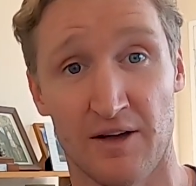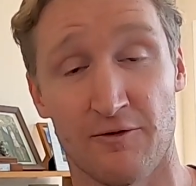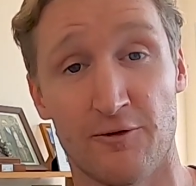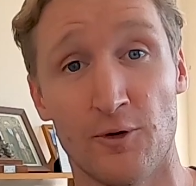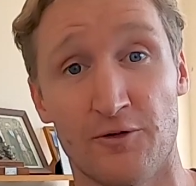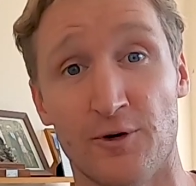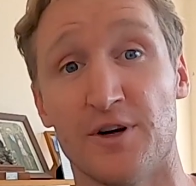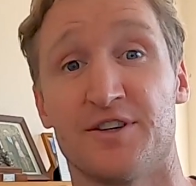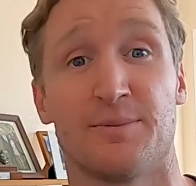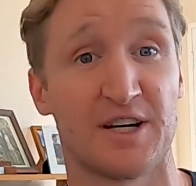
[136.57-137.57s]
and
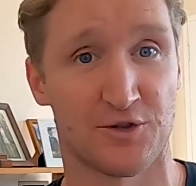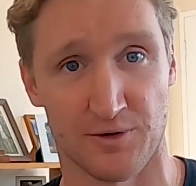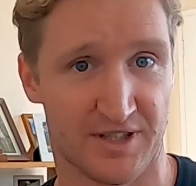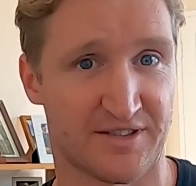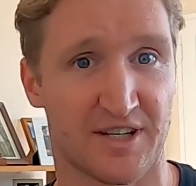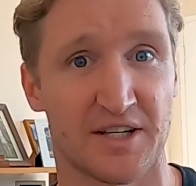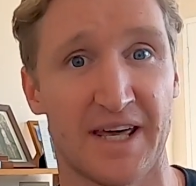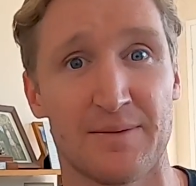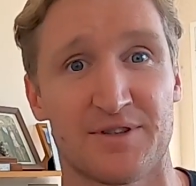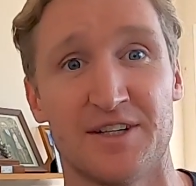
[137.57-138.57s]
forefoot to make sure it doesn't
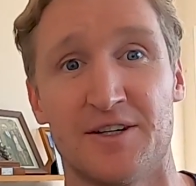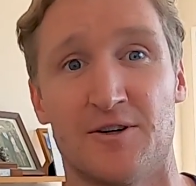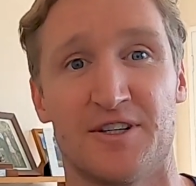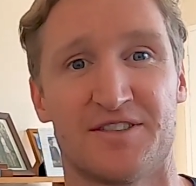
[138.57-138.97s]
collapse in on